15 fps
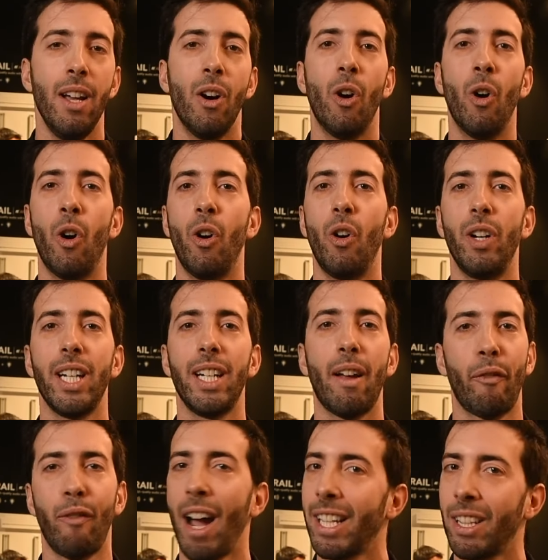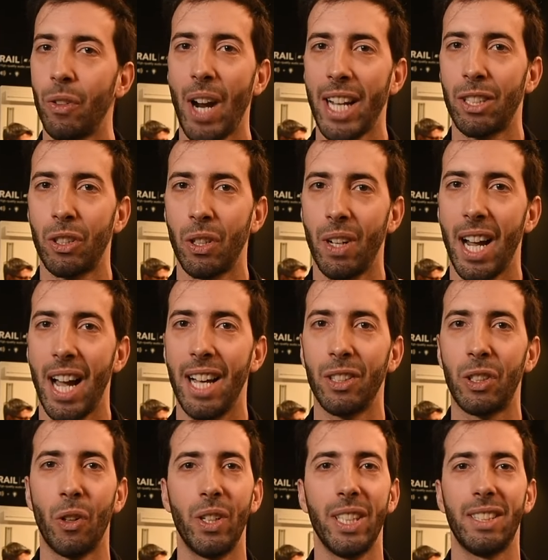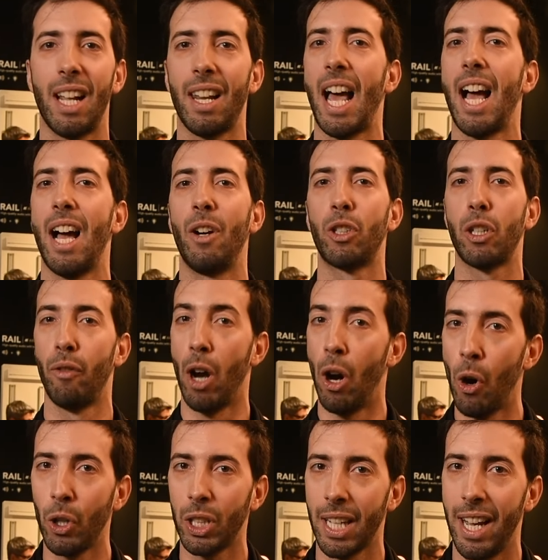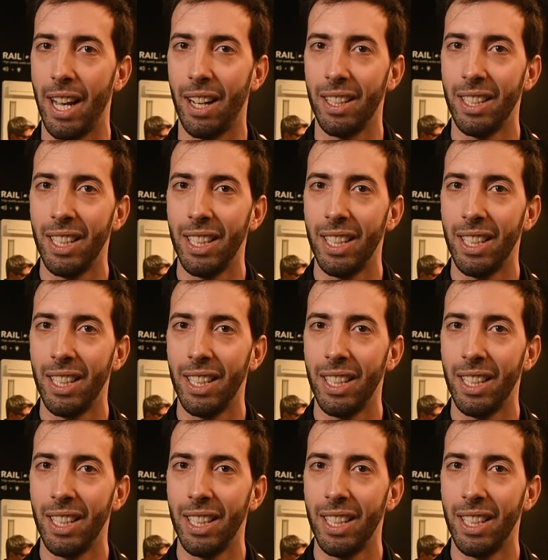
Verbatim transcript: or in a fine restaurant or in the lounge of a hotel.